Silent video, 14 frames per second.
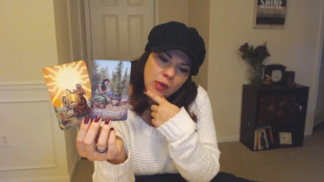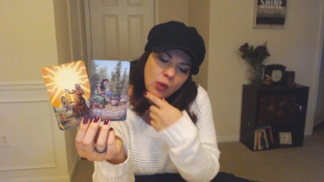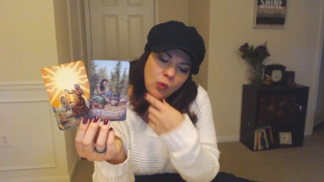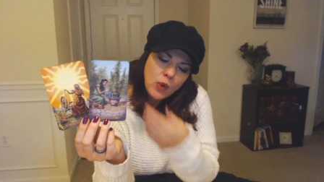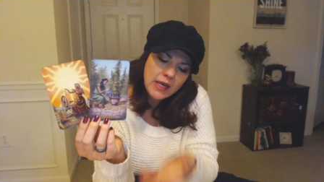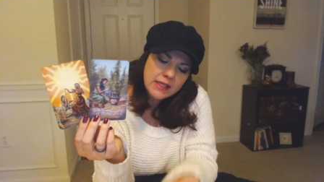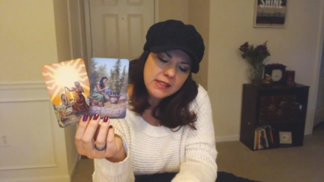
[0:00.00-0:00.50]

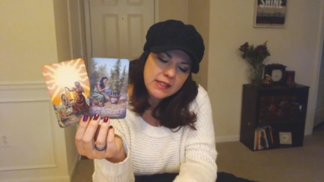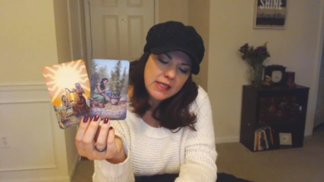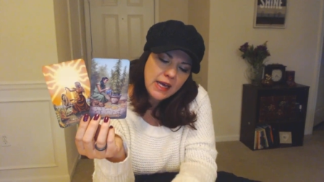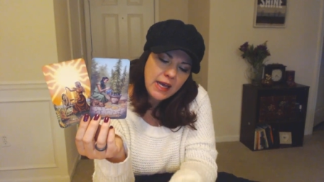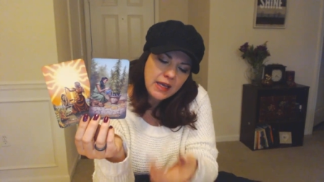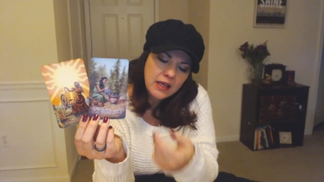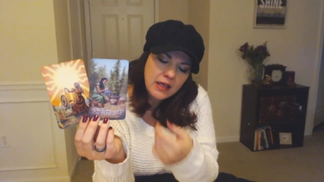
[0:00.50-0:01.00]
But why
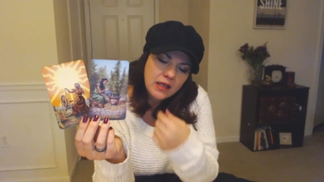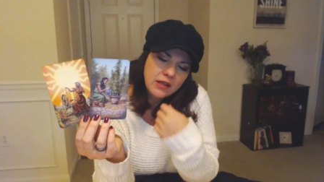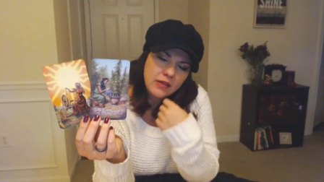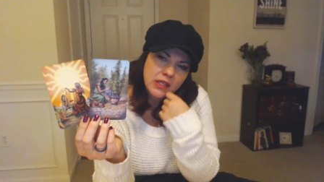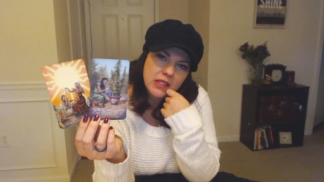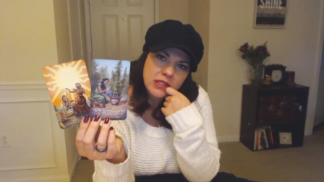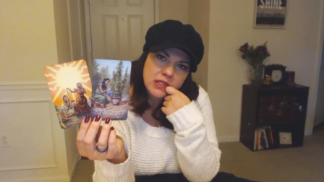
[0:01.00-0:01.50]
stay
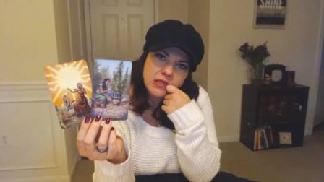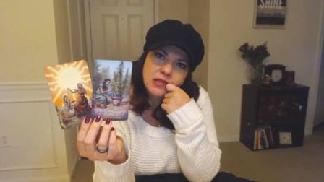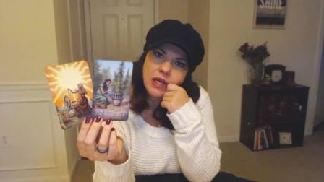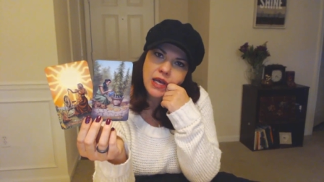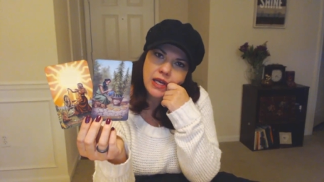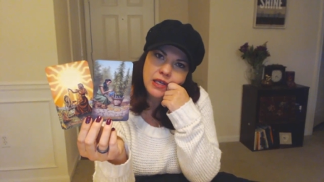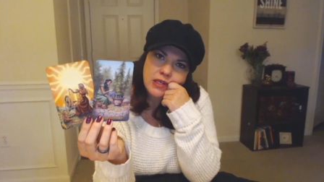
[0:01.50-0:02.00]
in this
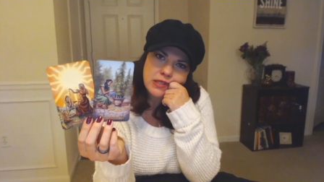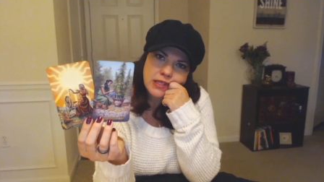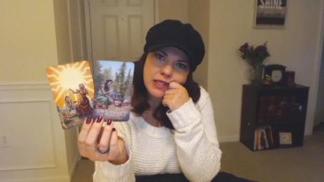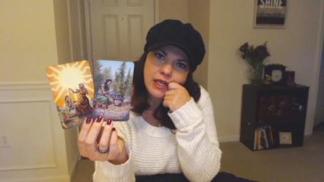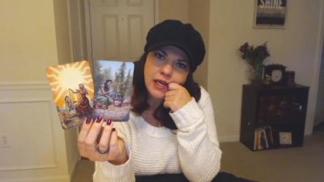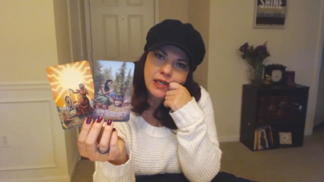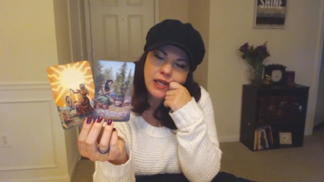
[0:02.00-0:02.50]

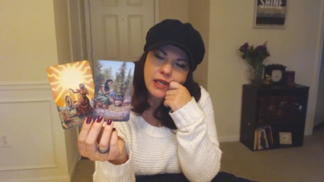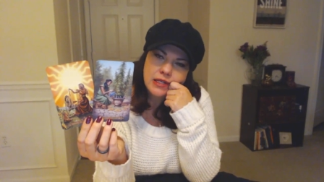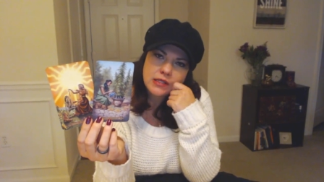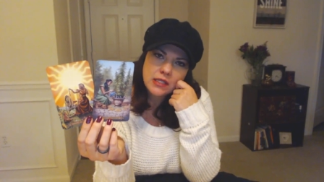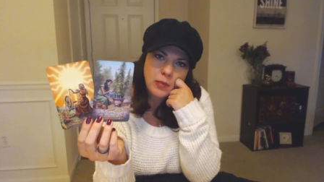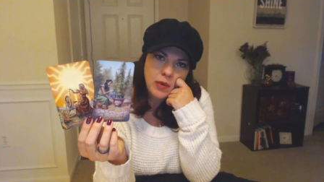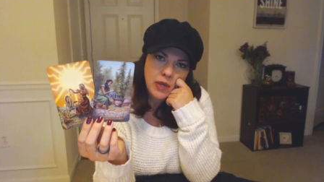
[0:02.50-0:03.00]
angsty, I
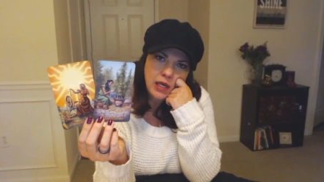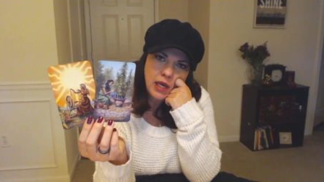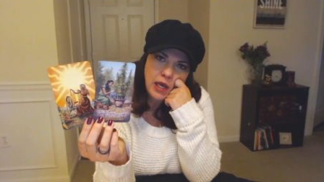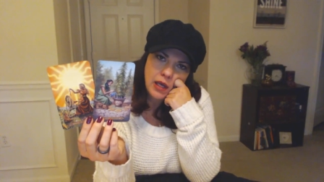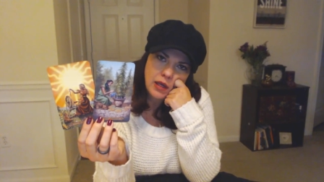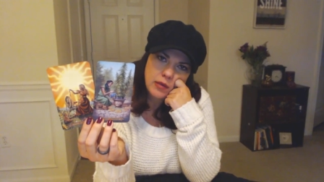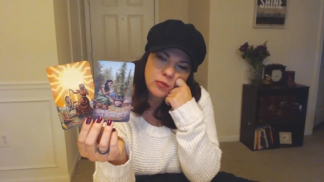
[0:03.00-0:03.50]
can't sleep at
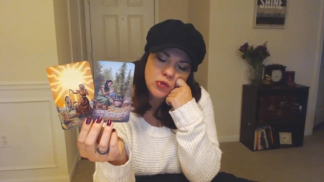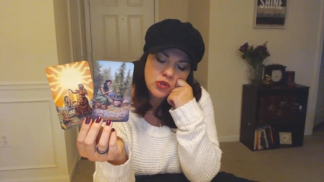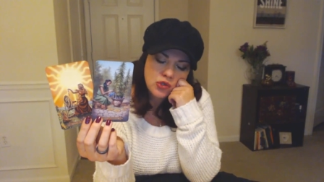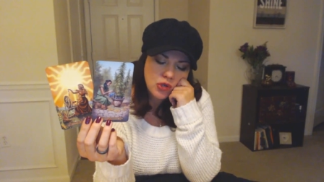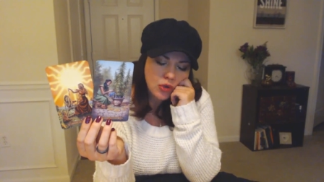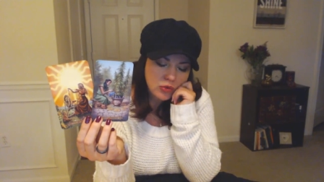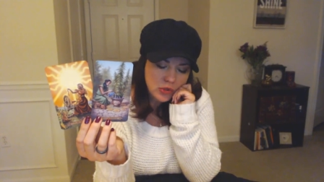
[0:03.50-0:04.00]
night, I'm
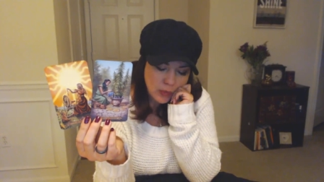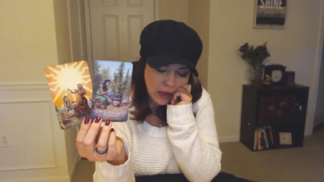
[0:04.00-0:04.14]
so